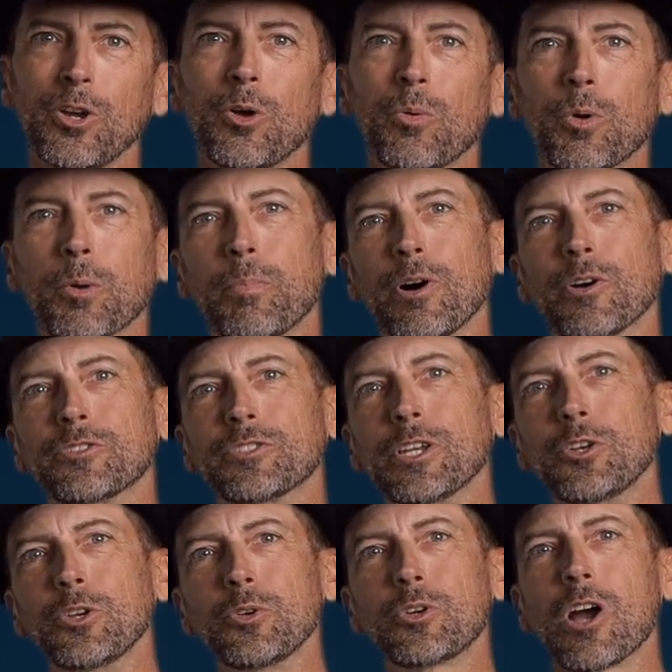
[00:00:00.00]
we're posting
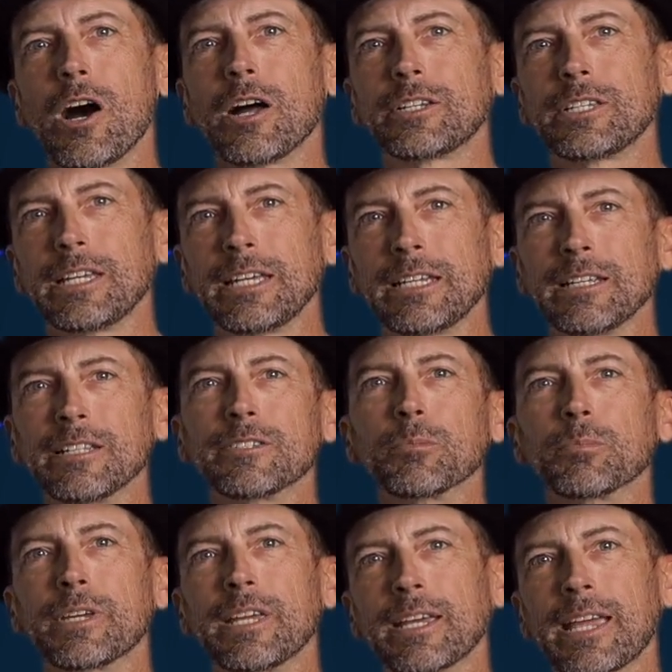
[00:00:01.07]
new content and some
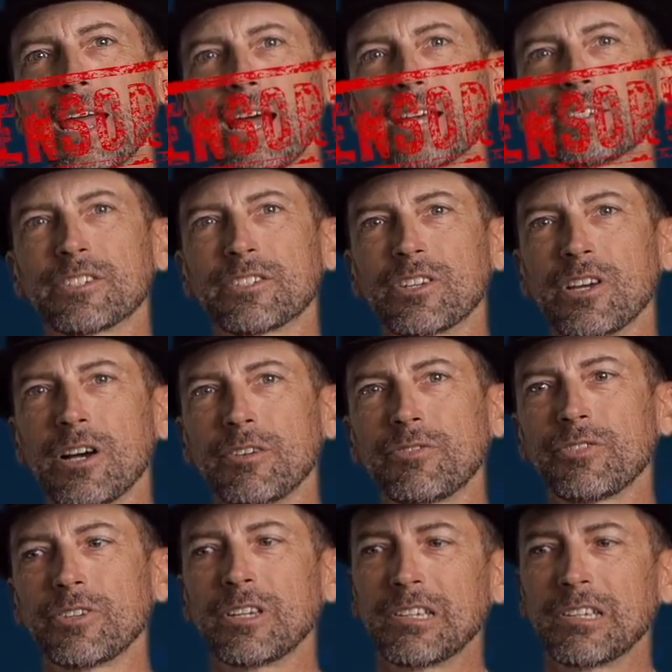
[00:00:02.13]
kick stuff,